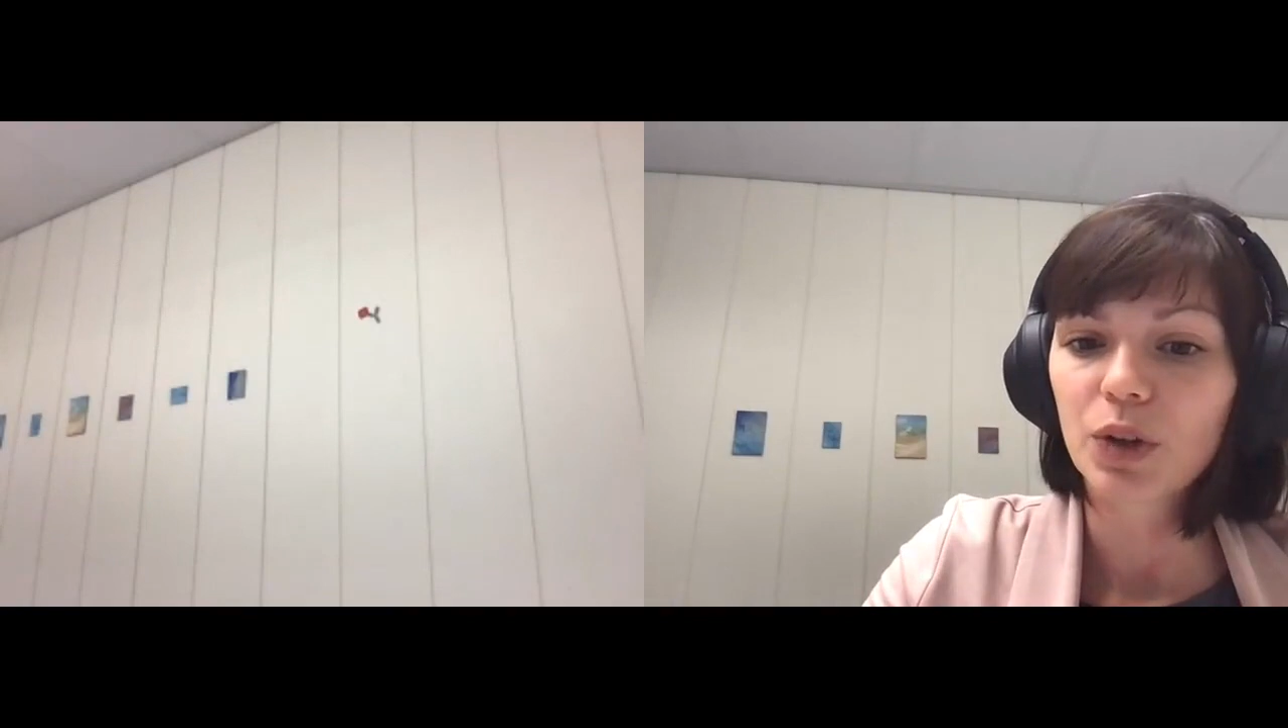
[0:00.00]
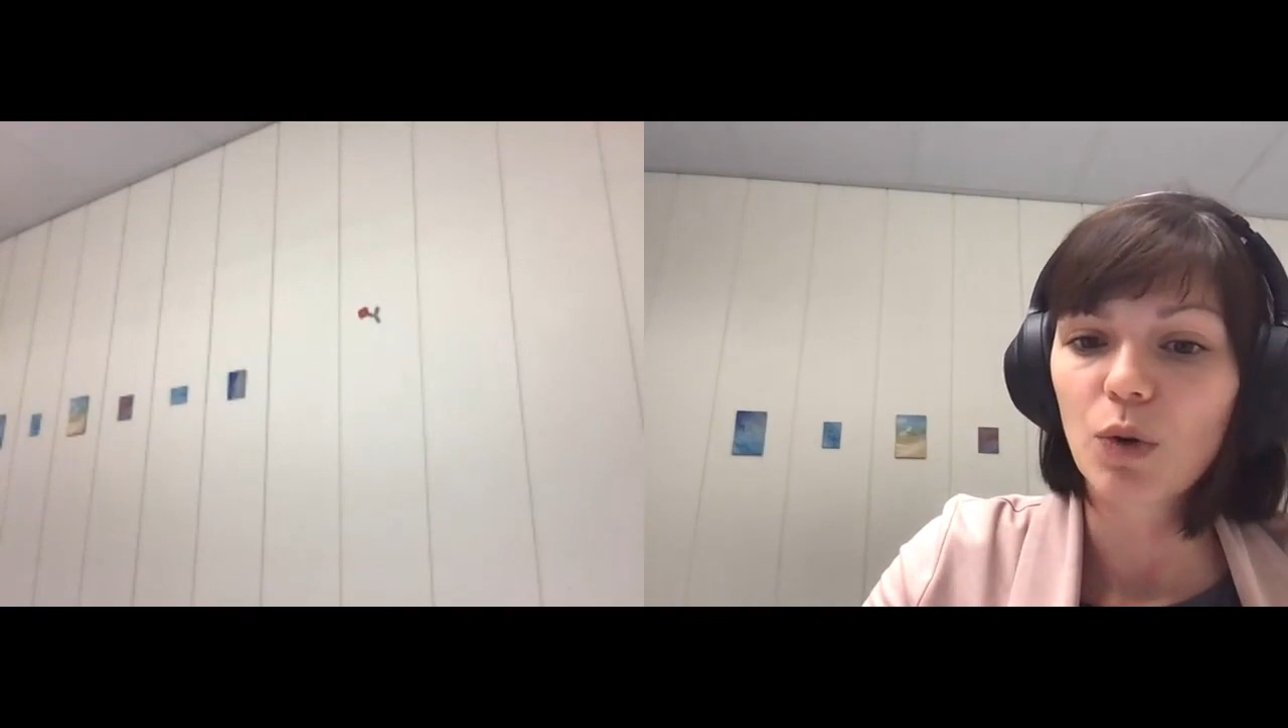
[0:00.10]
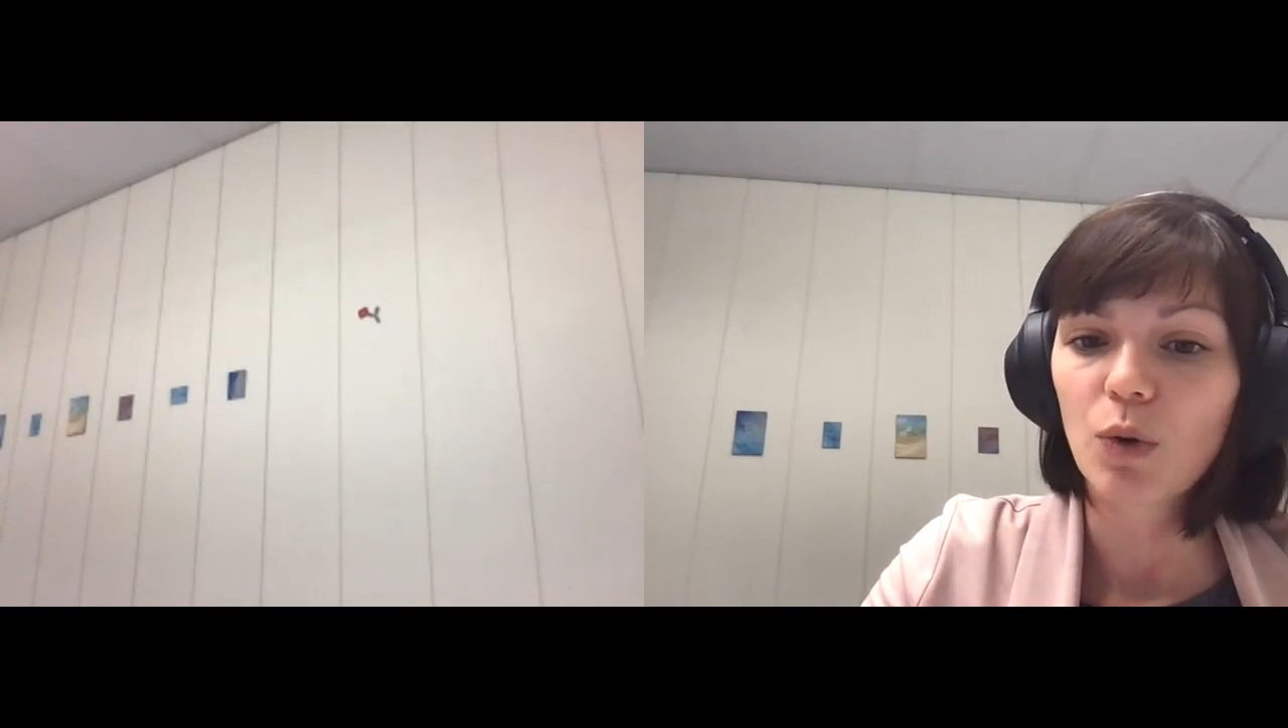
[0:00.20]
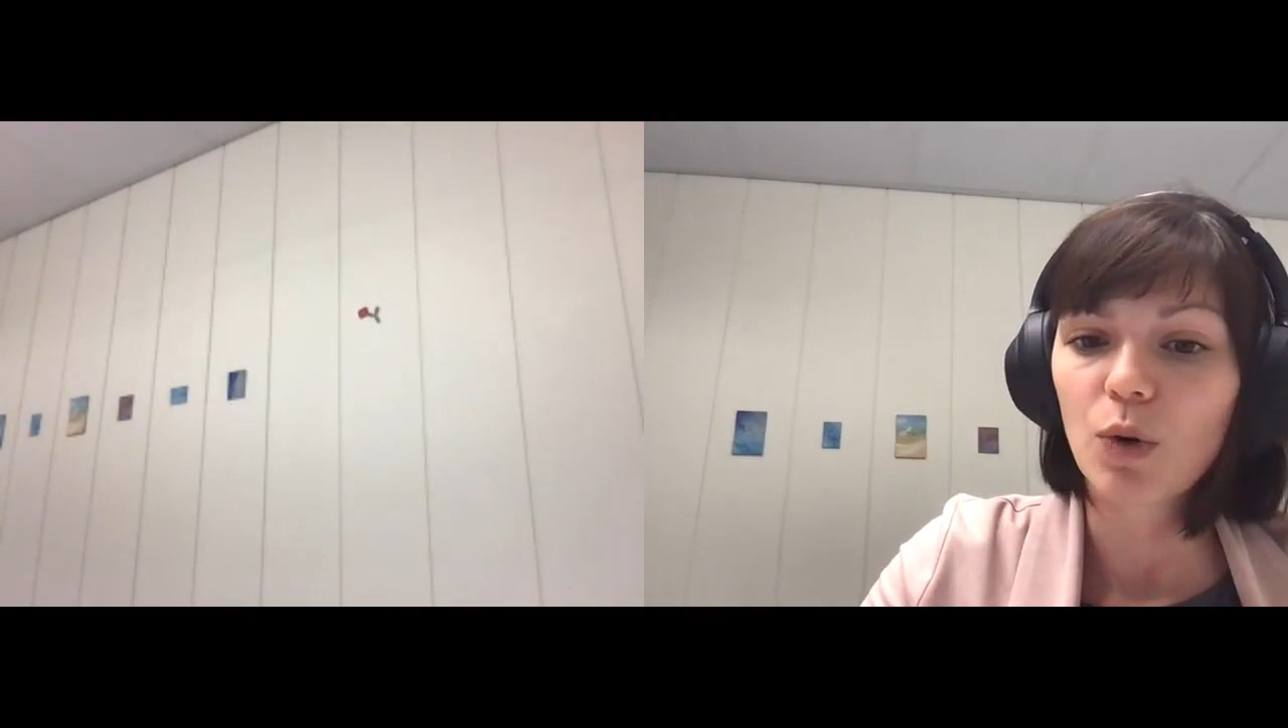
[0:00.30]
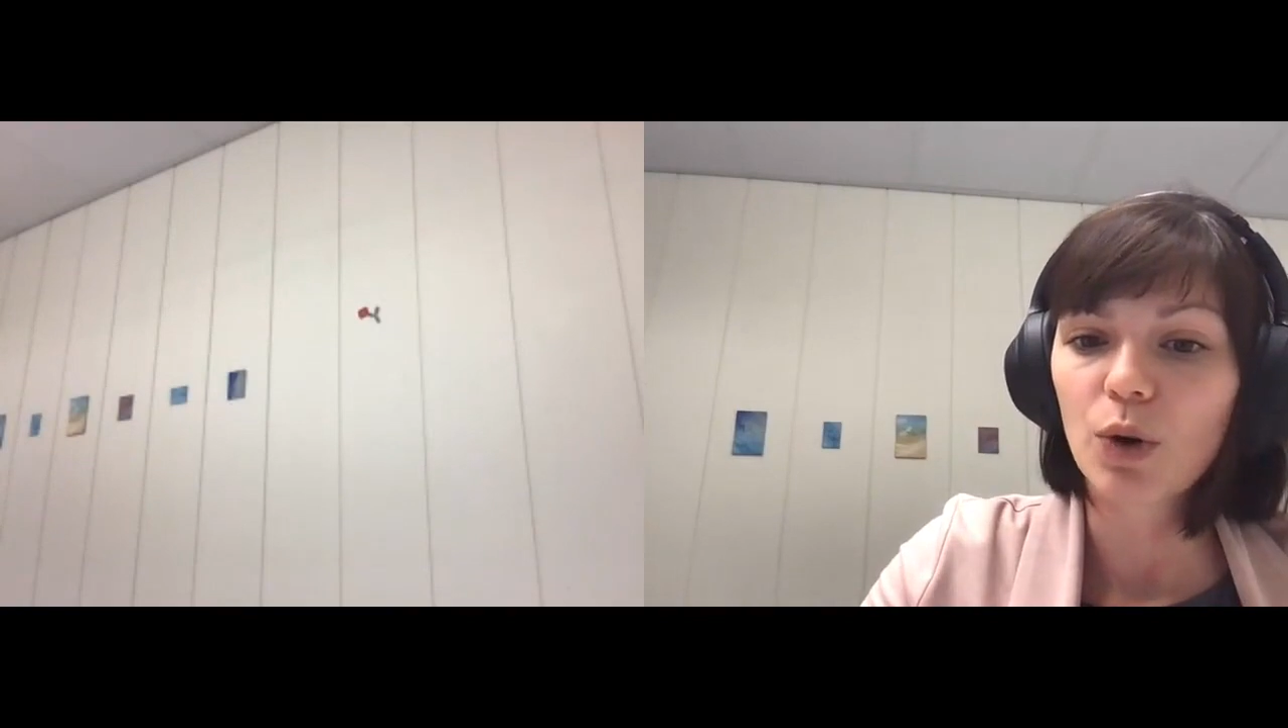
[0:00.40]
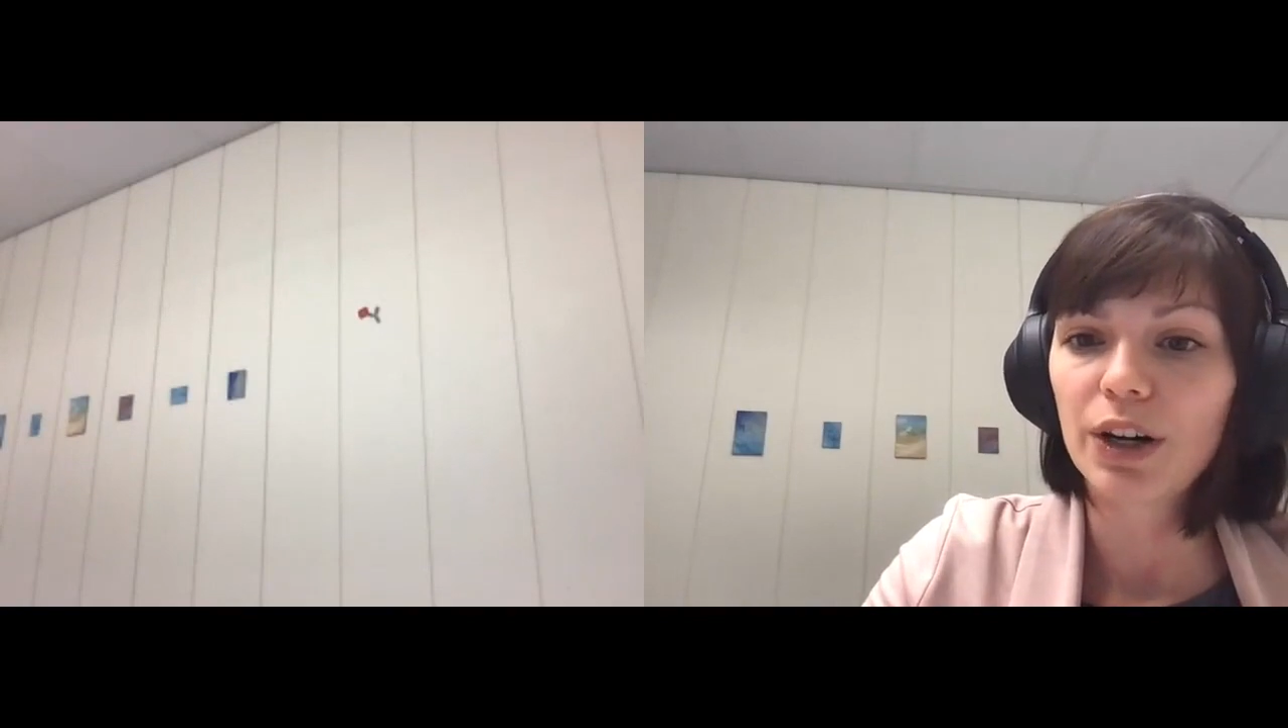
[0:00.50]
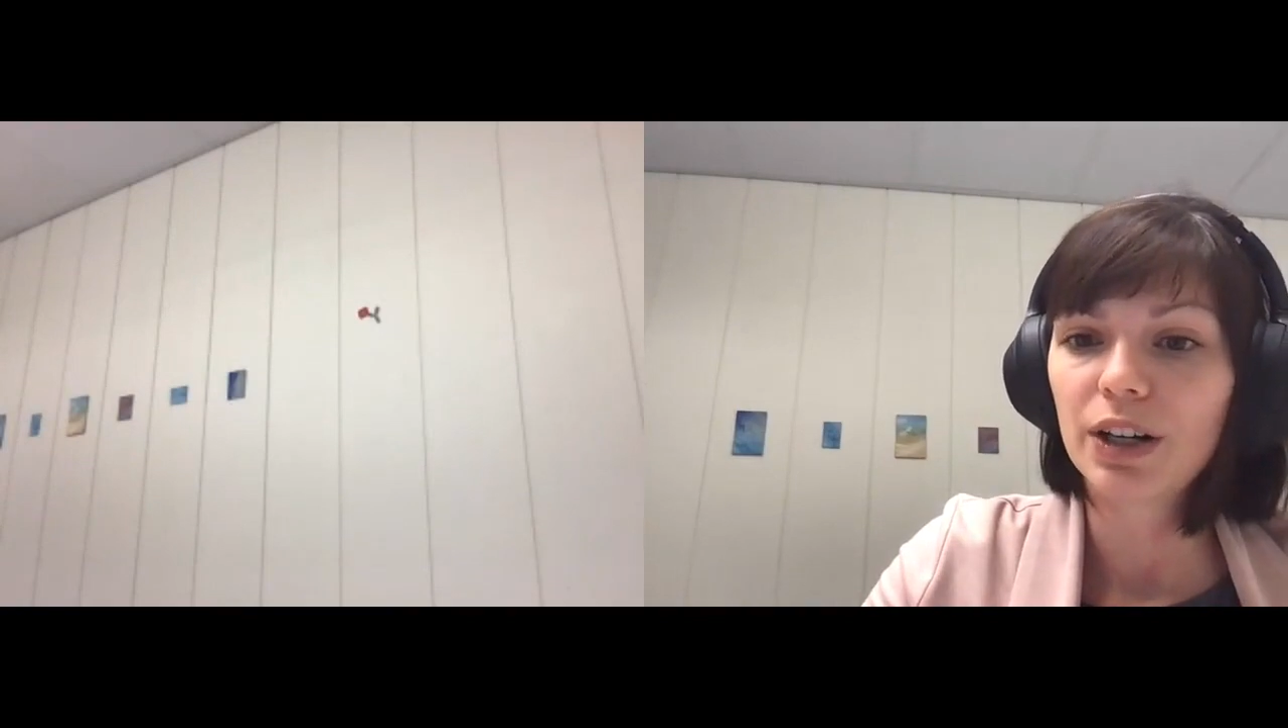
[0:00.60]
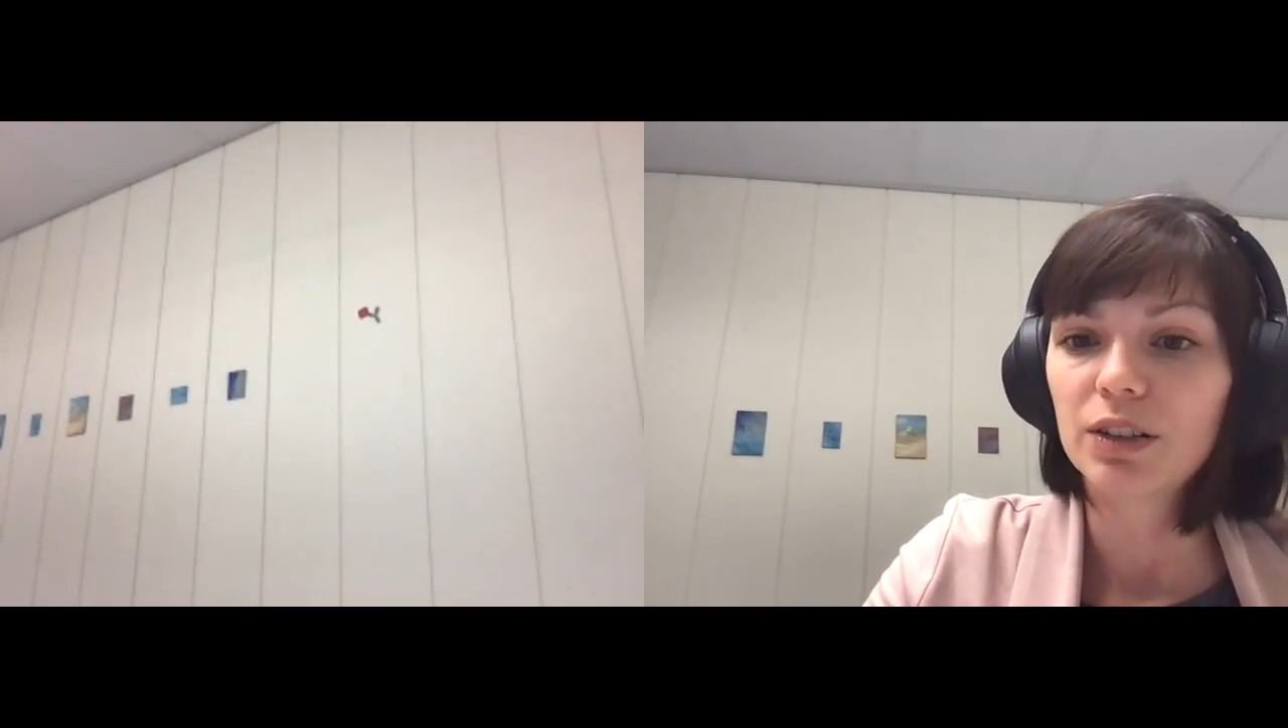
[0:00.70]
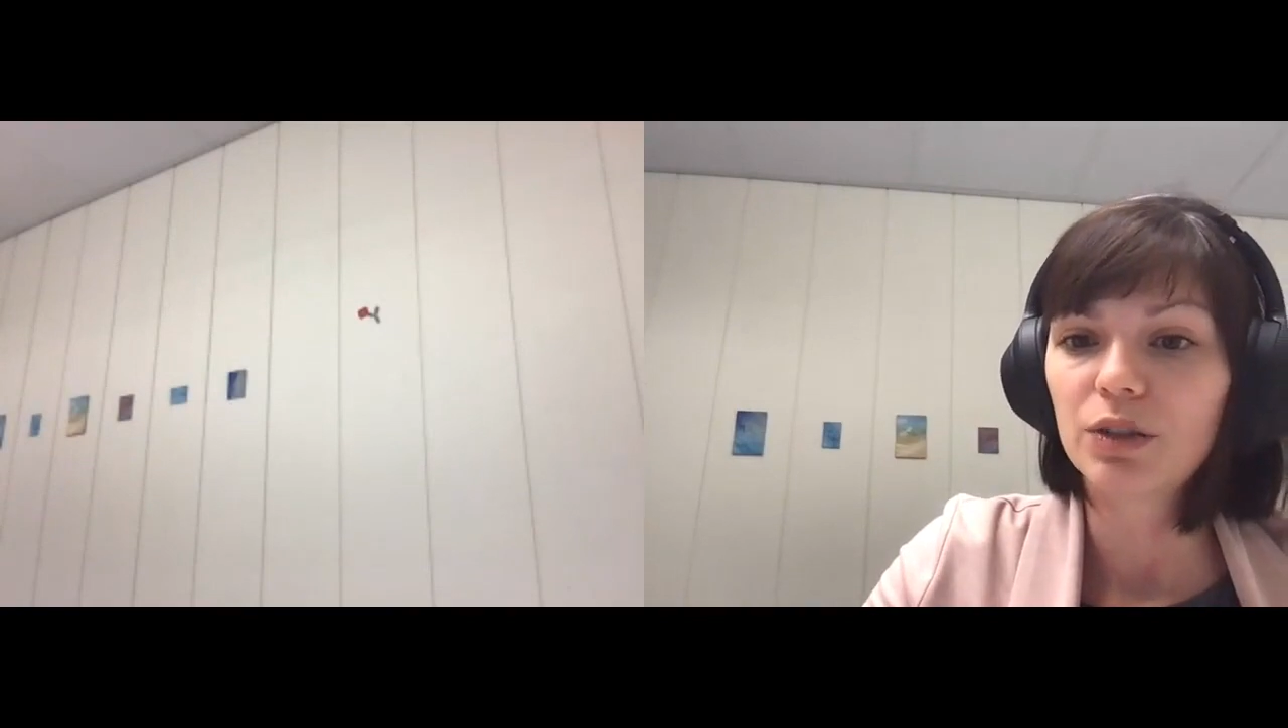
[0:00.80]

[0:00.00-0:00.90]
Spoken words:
or